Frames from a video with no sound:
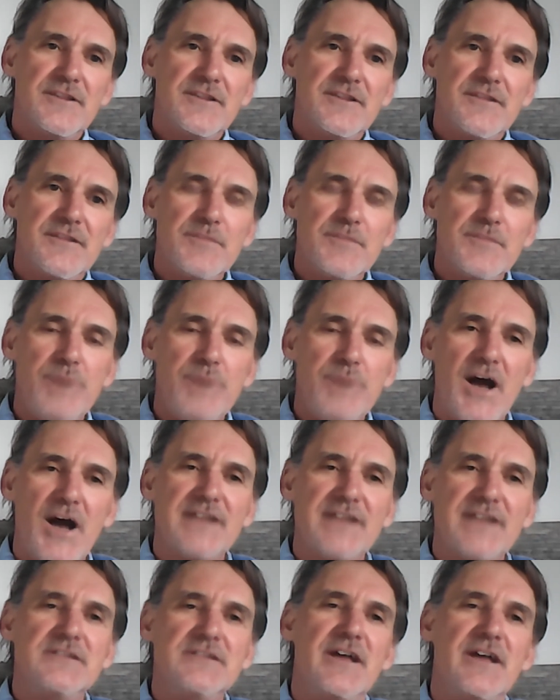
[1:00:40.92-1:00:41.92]
the body
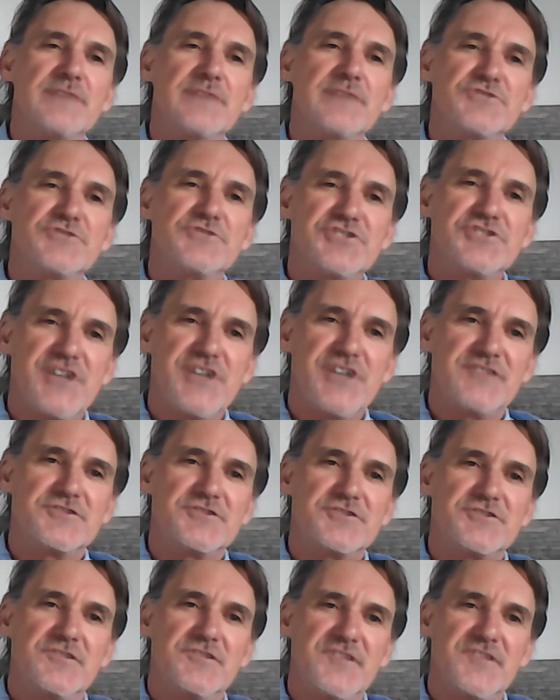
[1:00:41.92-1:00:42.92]
language,
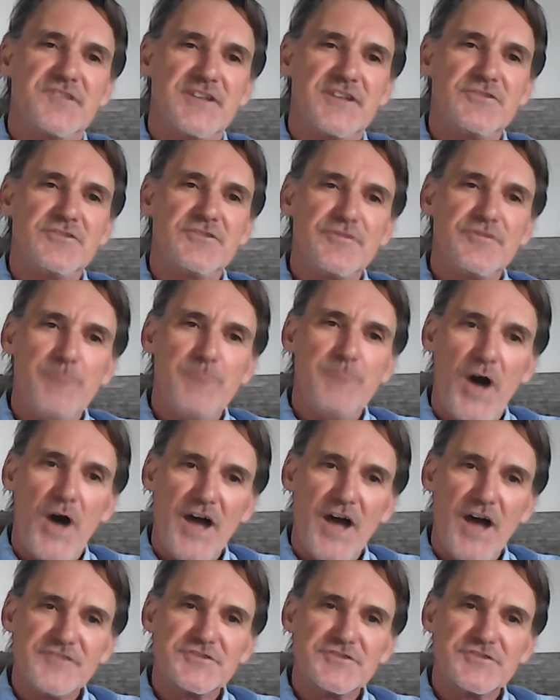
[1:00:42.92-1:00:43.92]
gestures, signals,
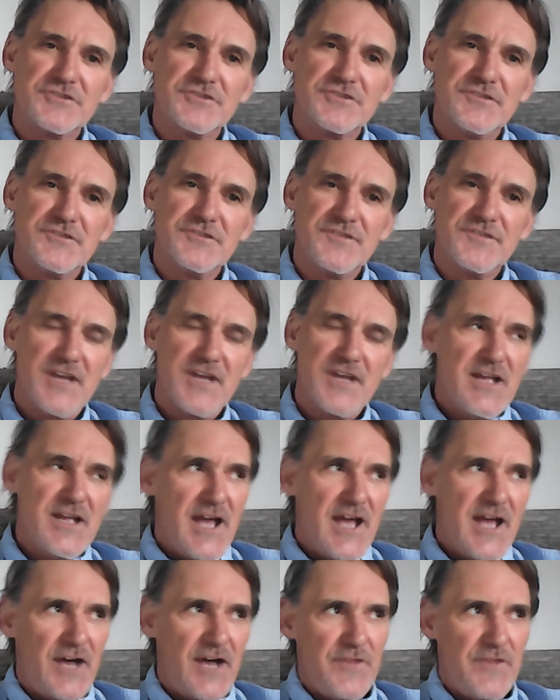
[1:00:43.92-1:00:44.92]
postures,
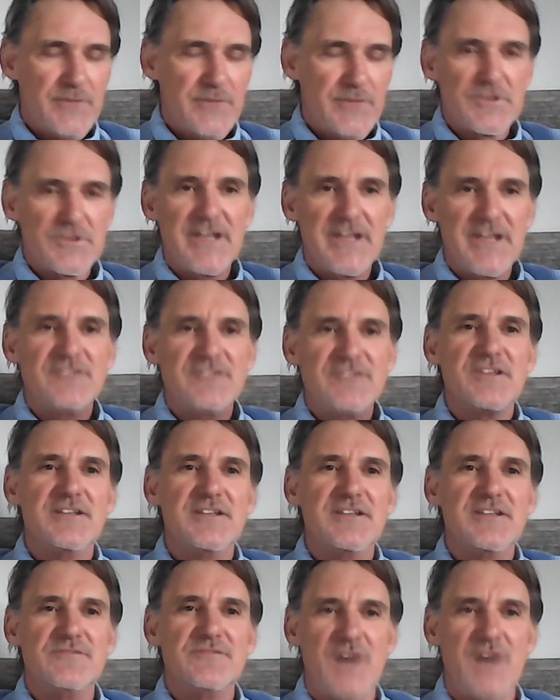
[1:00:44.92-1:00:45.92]
how they relate to the
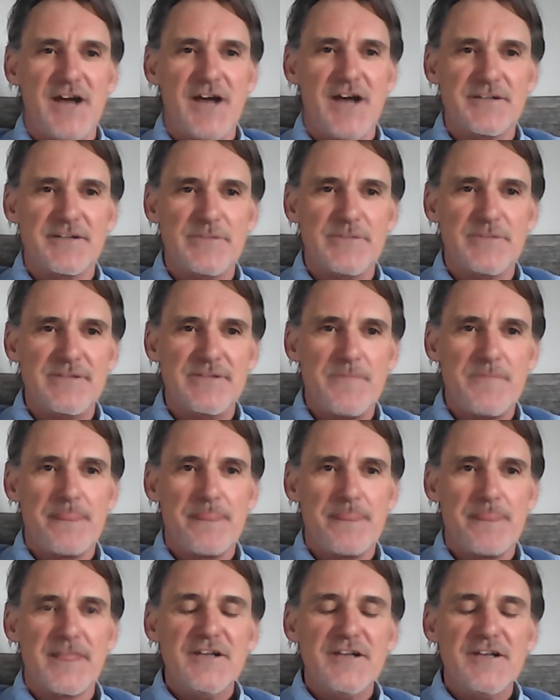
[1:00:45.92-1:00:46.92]
environment.
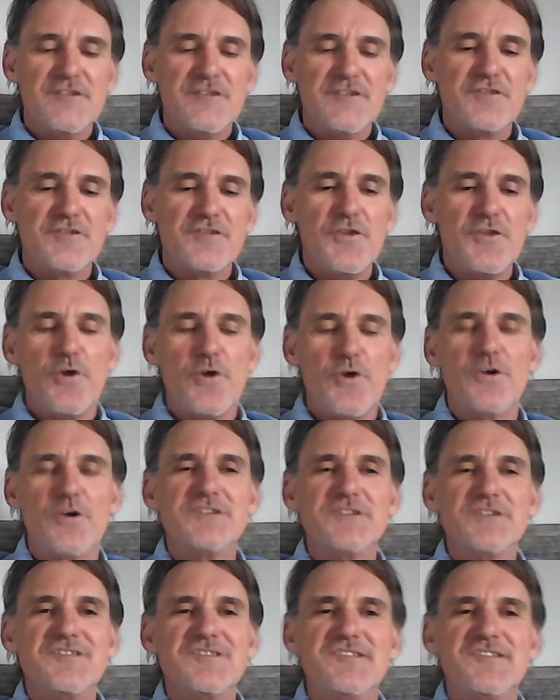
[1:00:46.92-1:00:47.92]
So the
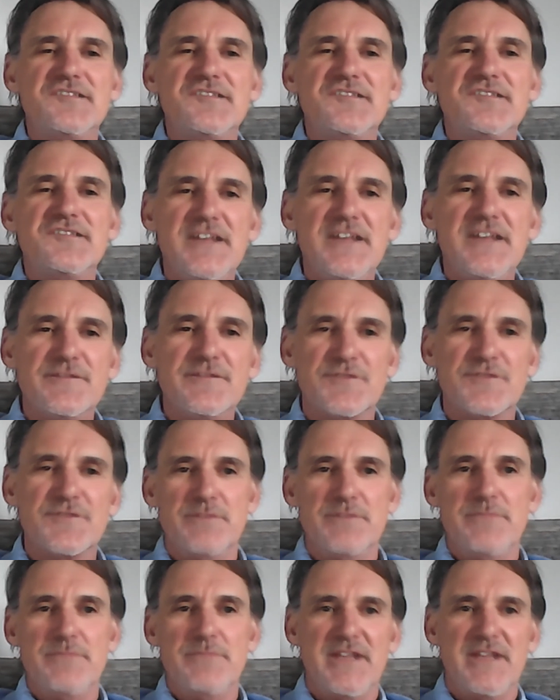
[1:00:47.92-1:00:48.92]
horses see from
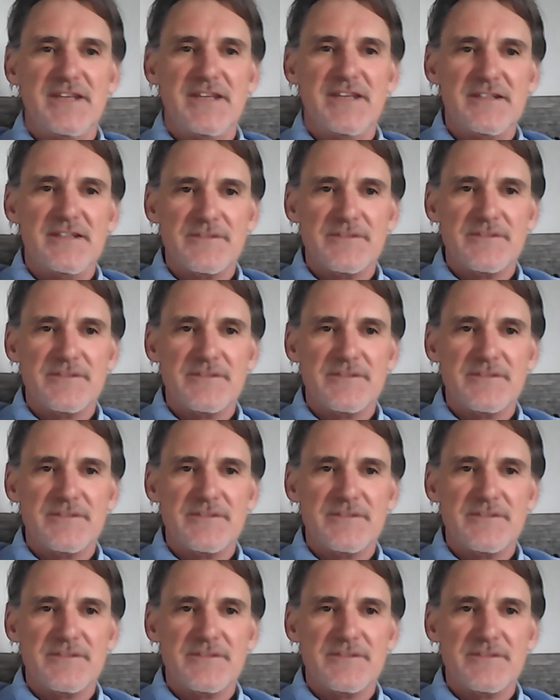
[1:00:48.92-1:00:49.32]
me